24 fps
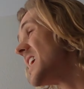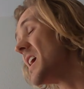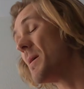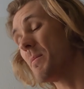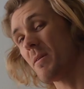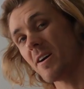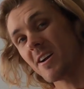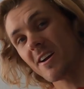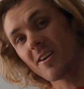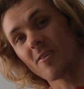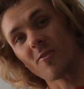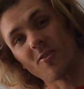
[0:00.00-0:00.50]

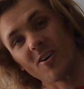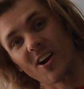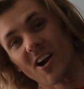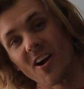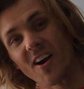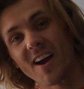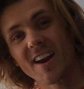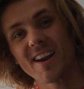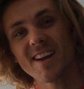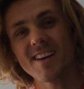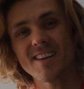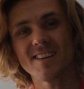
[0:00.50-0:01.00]
Am I gonna
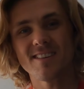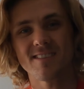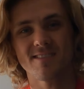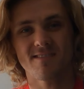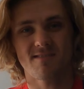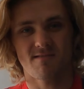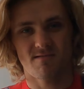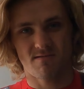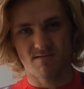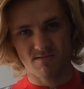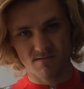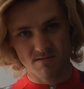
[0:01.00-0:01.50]
regret it?
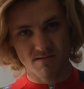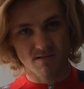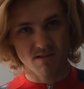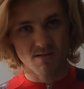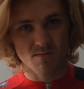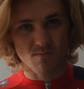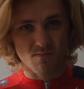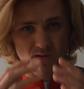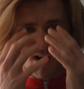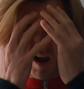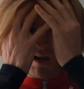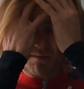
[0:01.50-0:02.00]

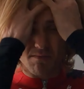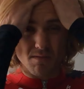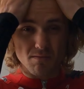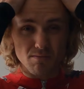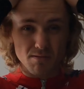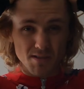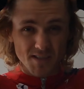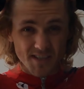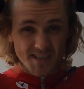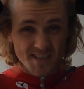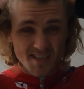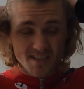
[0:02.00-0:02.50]

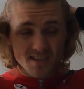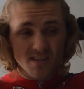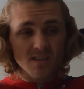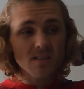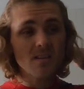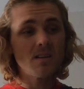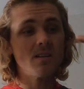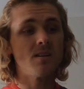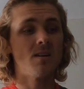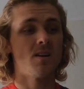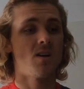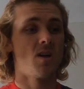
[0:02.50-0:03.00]
Probably.
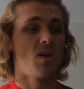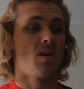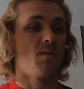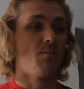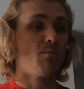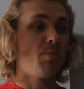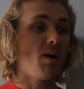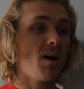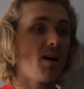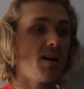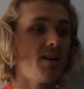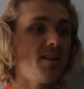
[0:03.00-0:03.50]

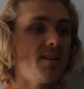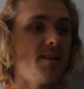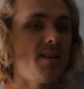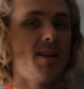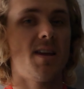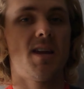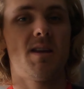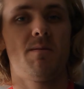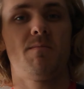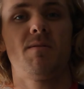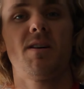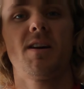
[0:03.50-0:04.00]
But
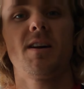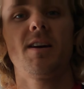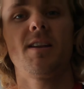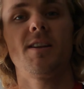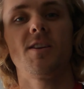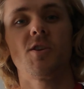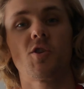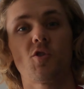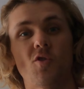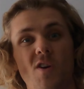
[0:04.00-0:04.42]
am I gonna